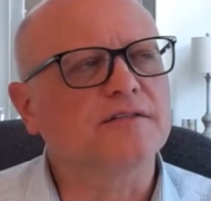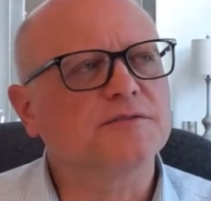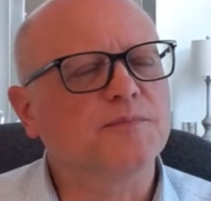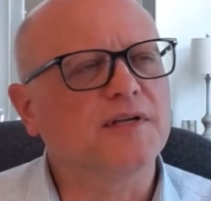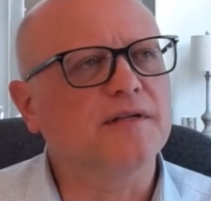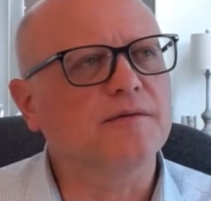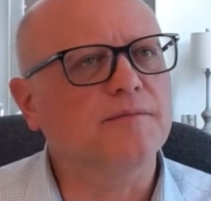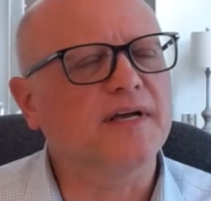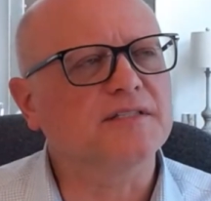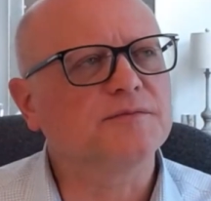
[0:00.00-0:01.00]
to explain it
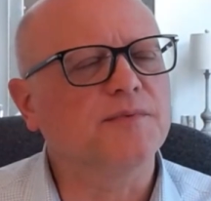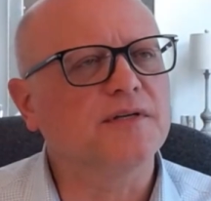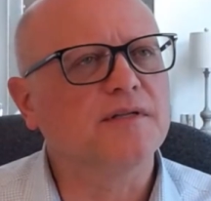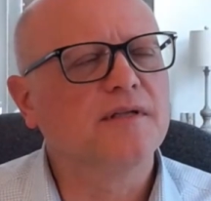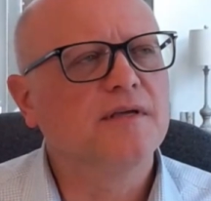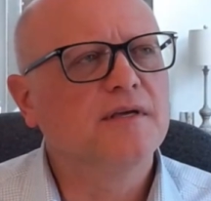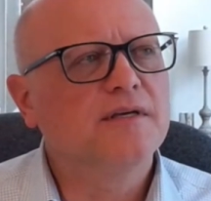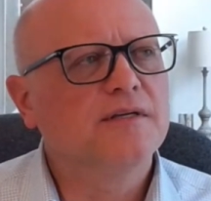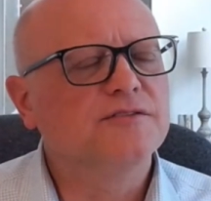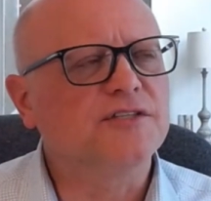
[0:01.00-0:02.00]
best, but
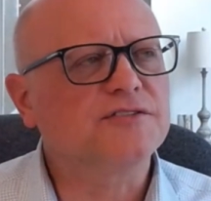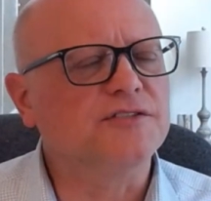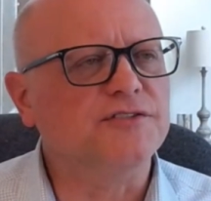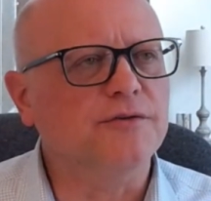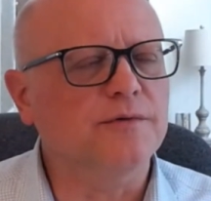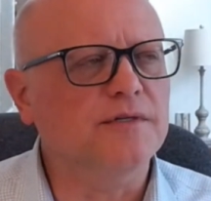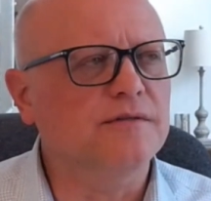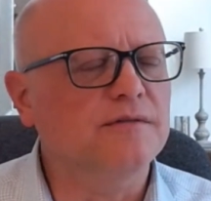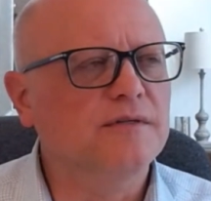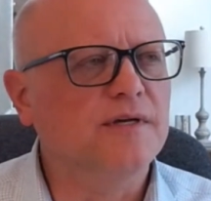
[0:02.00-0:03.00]
just as you
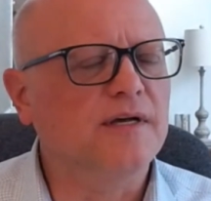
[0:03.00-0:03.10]
would